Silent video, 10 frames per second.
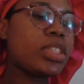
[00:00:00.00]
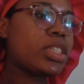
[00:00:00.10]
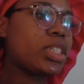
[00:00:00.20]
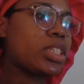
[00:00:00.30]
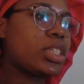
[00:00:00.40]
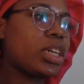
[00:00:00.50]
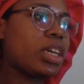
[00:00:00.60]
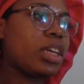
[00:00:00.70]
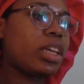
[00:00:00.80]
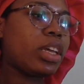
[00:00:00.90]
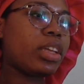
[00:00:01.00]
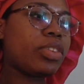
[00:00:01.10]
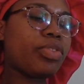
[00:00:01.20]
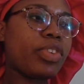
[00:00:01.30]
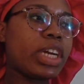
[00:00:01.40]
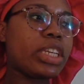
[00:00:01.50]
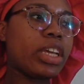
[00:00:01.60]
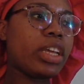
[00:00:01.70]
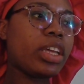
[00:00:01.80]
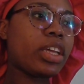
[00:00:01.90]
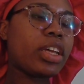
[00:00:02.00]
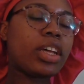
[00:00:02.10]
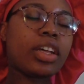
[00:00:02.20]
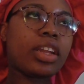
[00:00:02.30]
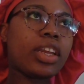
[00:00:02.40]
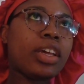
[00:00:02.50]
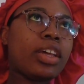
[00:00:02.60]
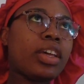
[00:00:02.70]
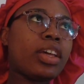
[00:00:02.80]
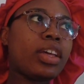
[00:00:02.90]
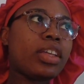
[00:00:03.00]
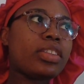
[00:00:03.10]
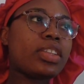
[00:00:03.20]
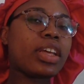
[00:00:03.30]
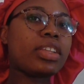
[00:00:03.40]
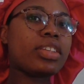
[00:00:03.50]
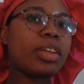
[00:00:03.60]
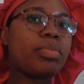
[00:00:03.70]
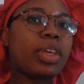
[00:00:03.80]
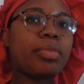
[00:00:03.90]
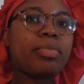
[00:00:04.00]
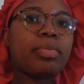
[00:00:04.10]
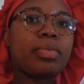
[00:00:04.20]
Today is Friday, and it's like 10 p.m.